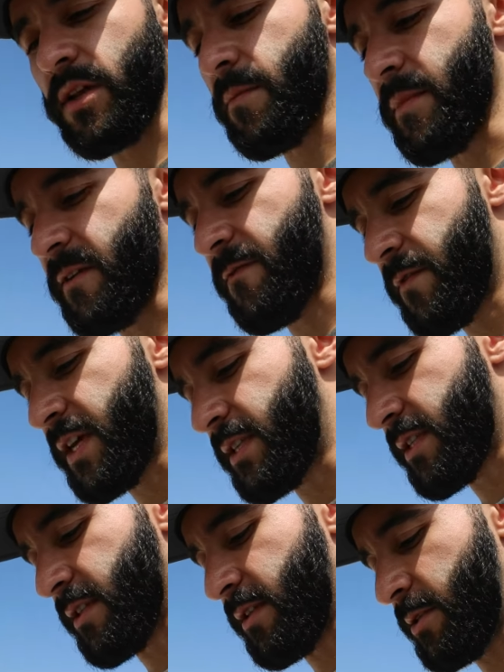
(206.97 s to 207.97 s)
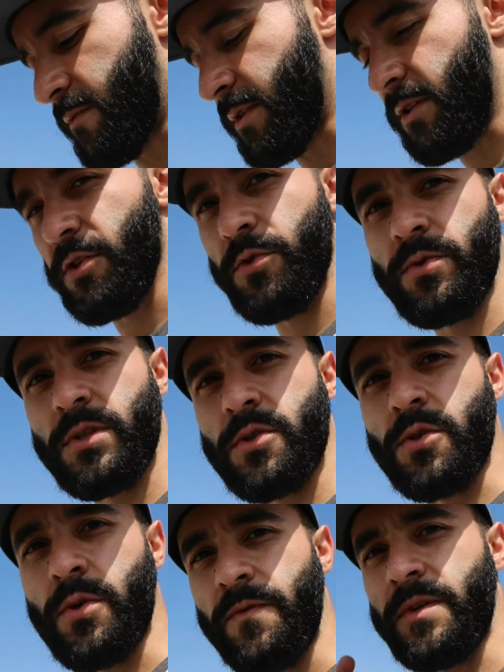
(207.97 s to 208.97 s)
not my face in these videos
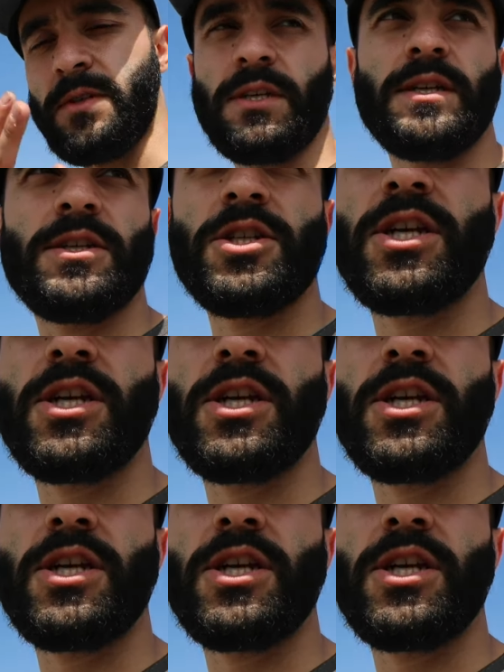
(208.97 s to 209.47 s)
so if there's like a